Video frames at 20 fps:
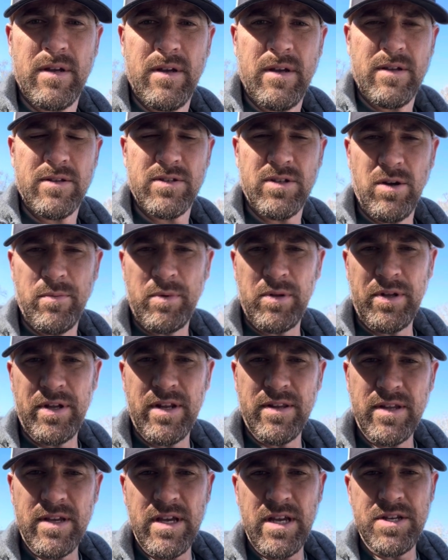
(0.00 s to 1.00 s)
So I'm
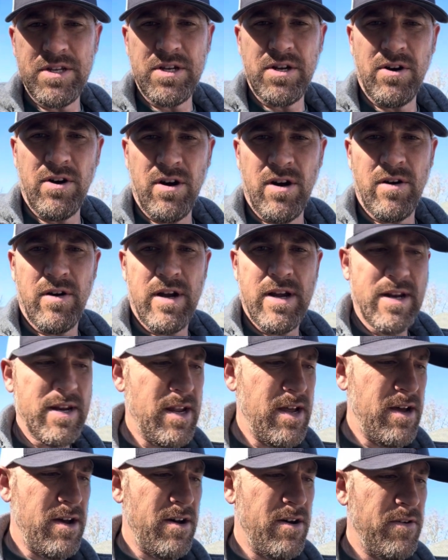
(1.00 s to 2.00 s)
cleaning the EGR right
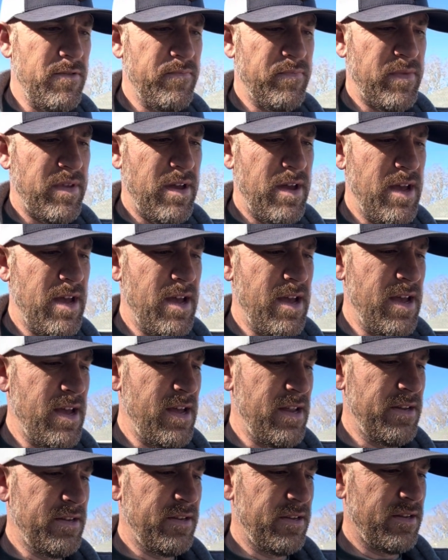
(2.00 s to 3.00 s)
now,
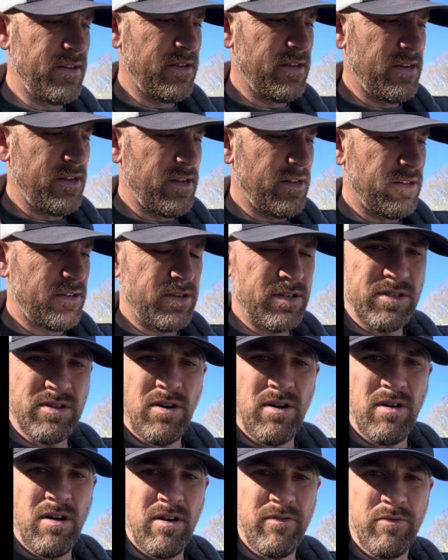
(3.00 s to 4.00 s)
and to
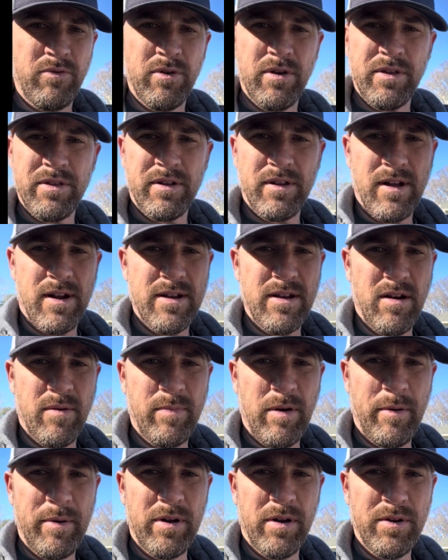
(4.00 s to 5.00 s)
start off with, a lot of y'all
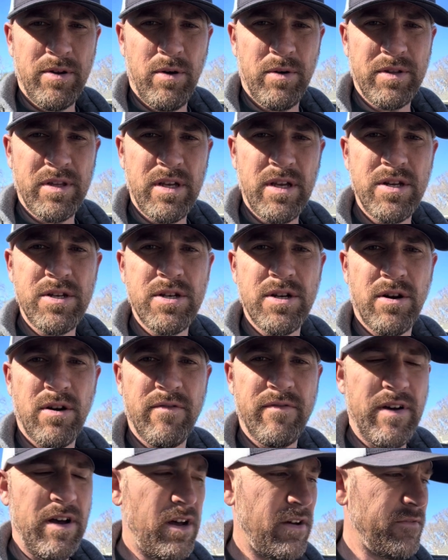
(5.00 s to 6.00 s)
probably don't know what the
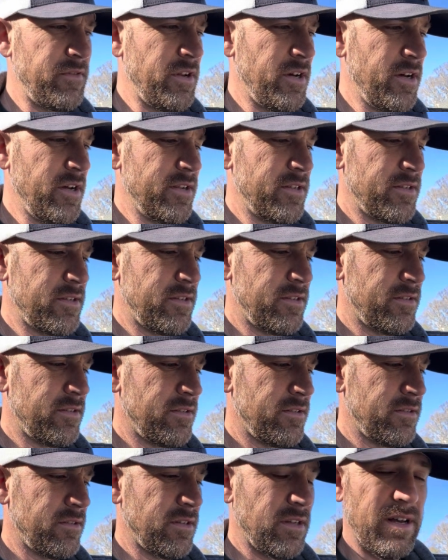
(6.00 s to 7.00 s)
EGR valve does.
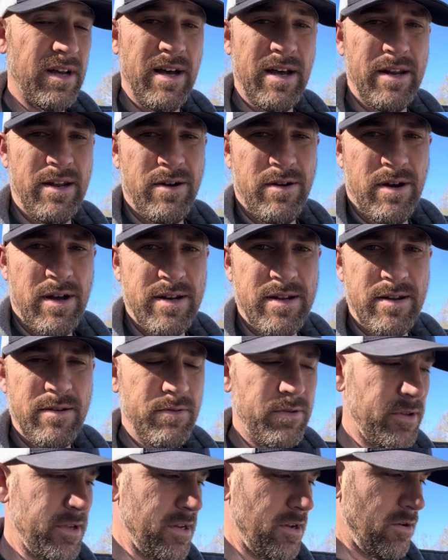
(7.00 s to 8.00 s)
I know I
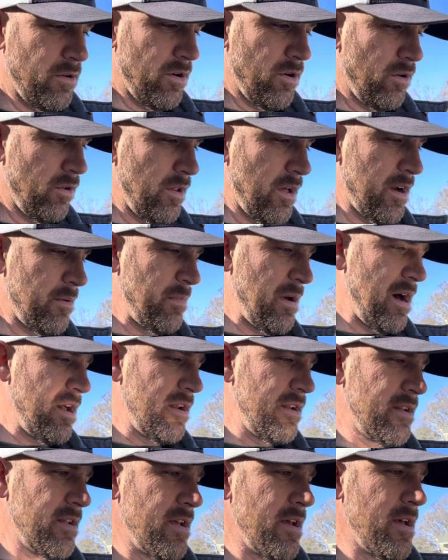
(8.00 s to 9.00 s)
didn't really know a whole lot about
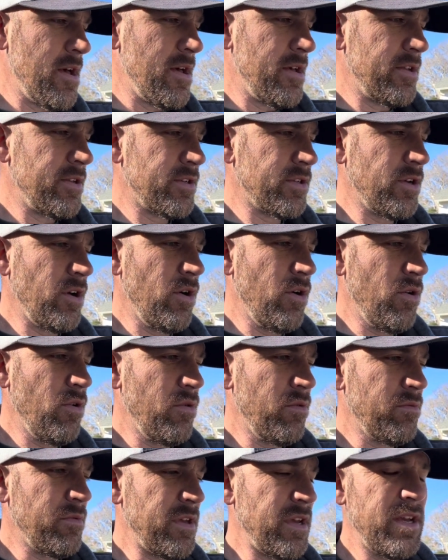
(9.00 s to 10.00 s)
it.
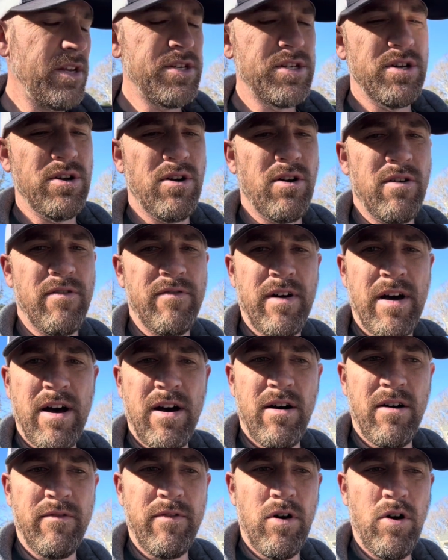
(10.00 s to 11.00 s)
So the EGR
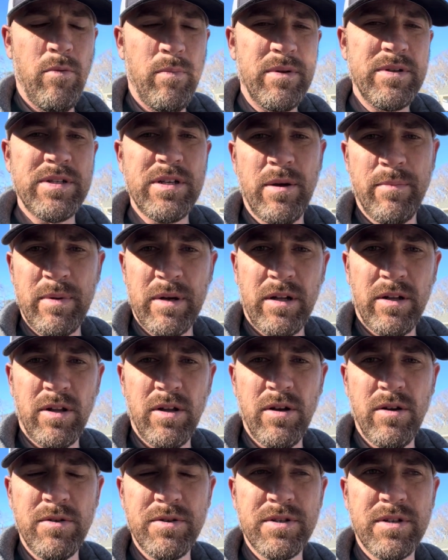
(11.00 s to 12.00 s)
valve opens up and
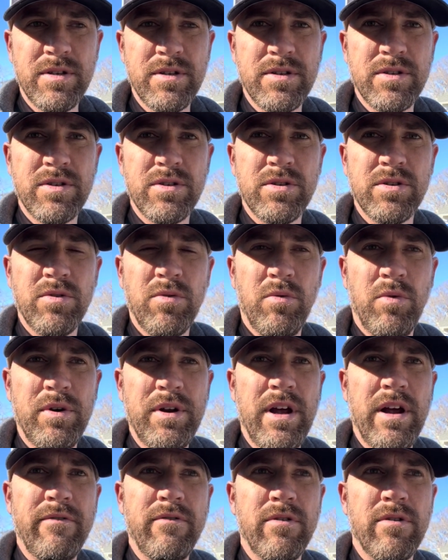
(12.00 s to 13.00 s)
closes
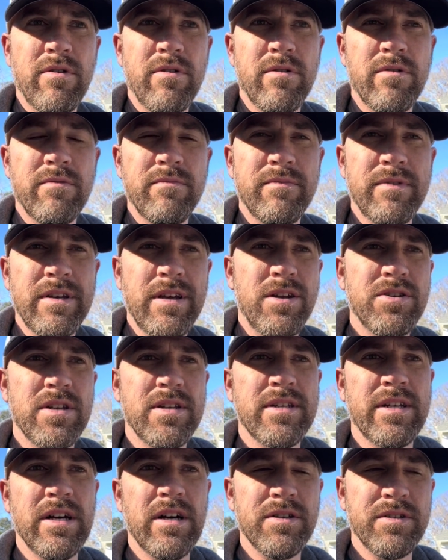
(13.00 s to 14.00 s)
whenever the
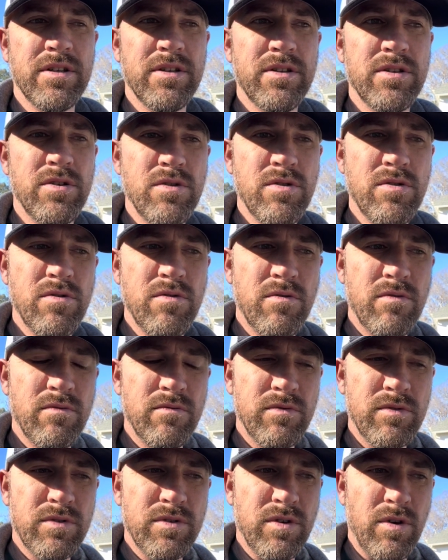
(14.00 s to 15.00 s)
engine tells it to
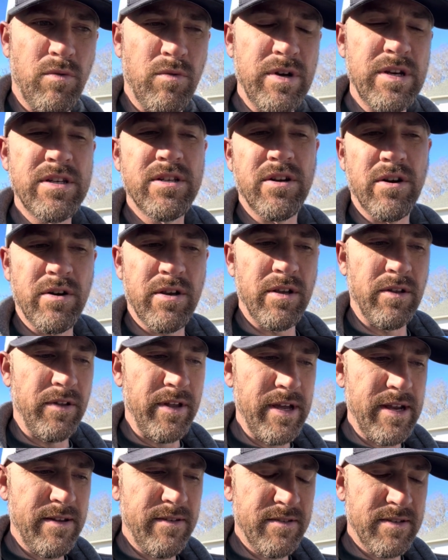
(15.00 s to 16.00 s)

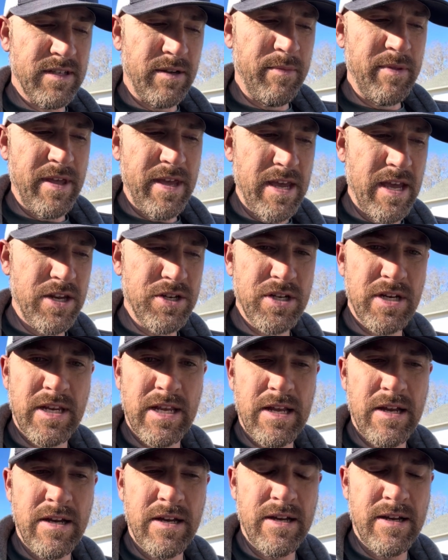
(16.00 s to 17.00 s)
recirculate some of the engine
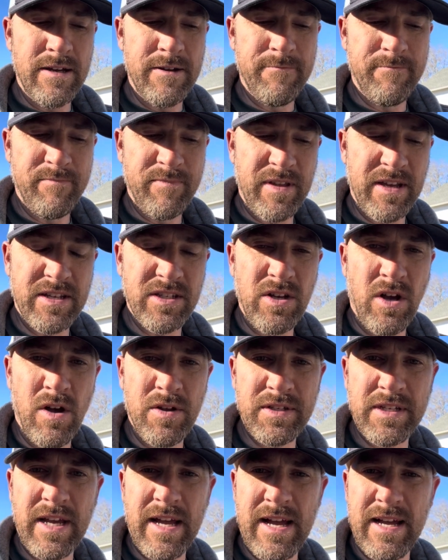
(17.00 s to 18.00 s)

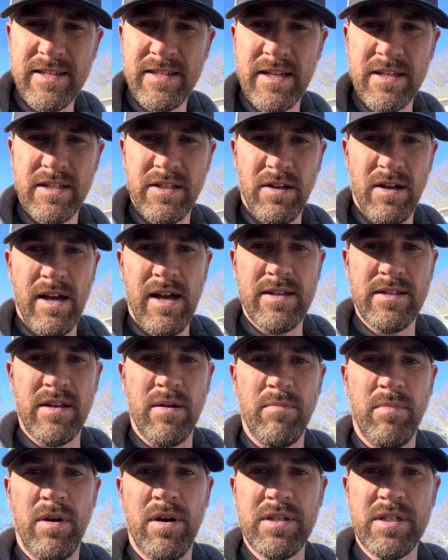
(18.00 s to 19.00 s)
exhaust gas that still has
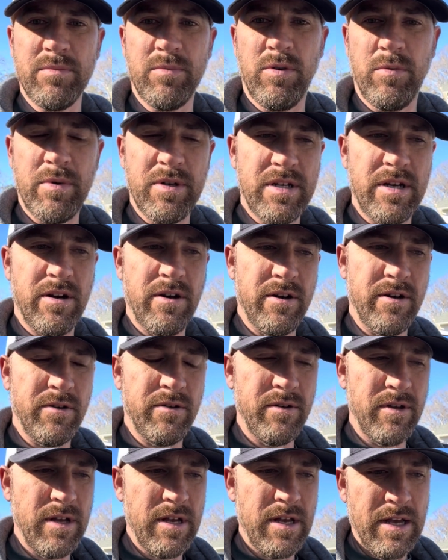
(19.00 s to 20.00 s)
combustible
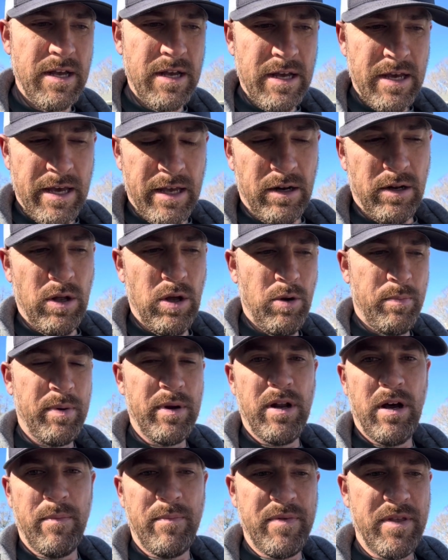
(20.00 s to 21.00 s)
material. It'll
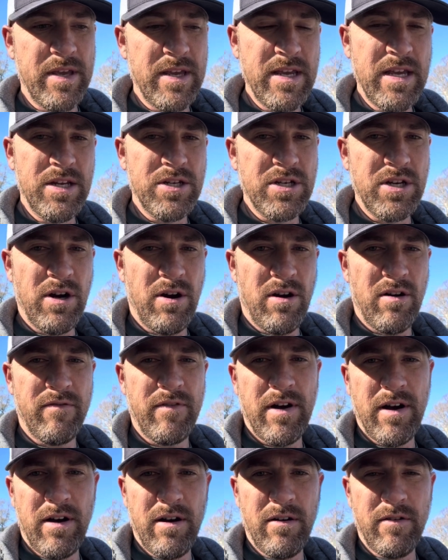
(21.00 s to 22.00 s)
open up the EGR
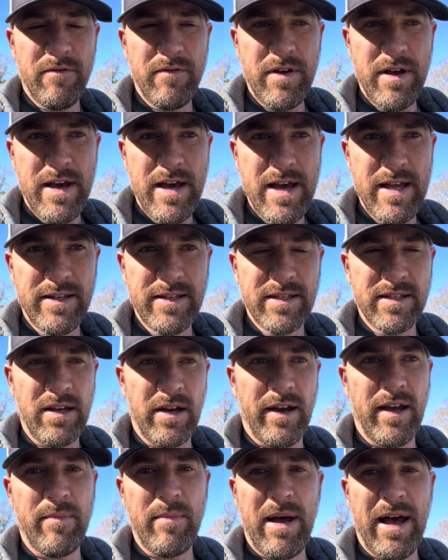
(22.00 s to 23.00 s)
valve and
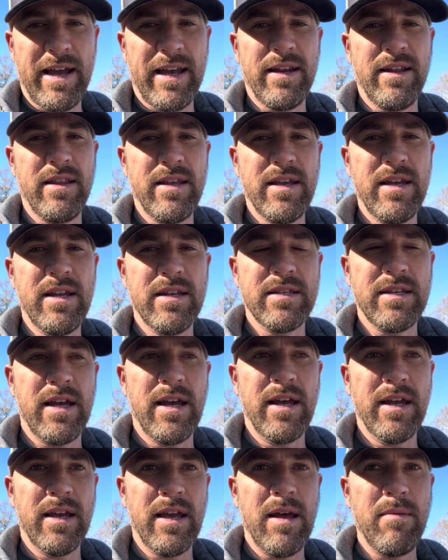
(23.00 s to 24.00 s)
suck it back into the
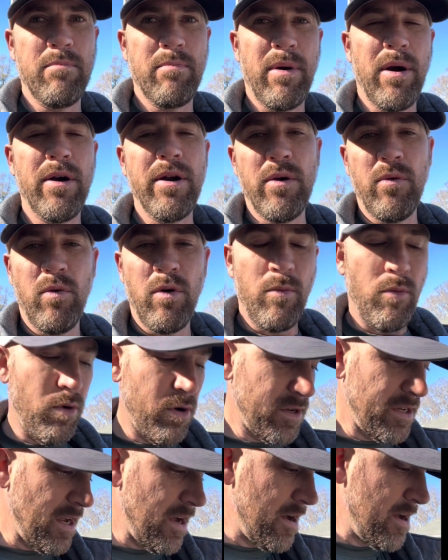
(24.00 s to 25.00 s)
intake and burn it one
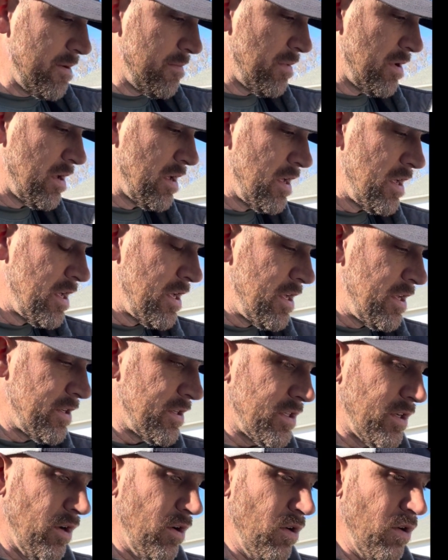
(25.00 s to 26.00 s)
more time.
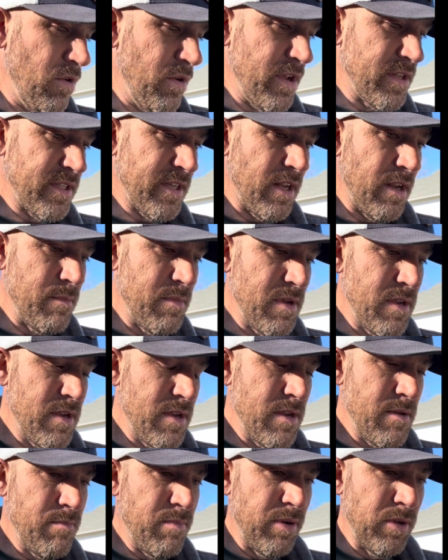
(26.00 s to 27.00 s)
So it's going to
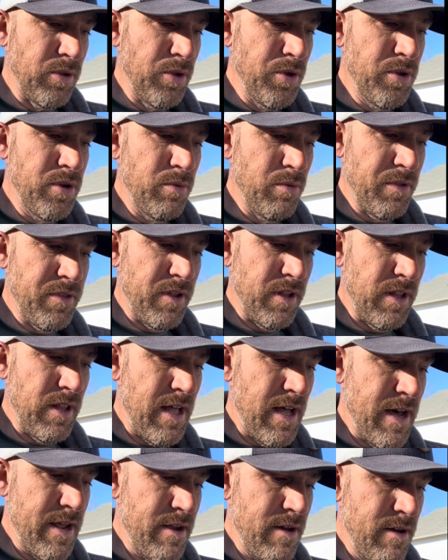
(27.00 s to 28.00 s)
be polluted with a
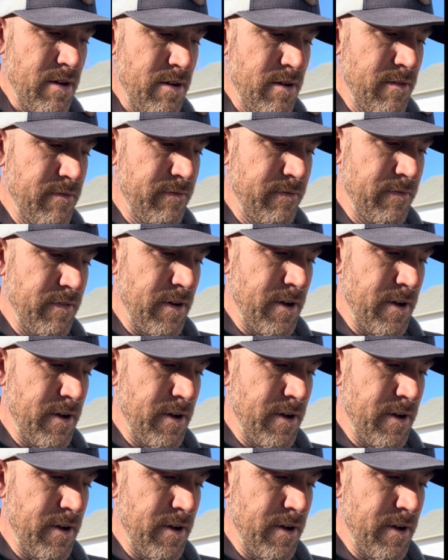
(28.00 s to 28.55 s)
lot of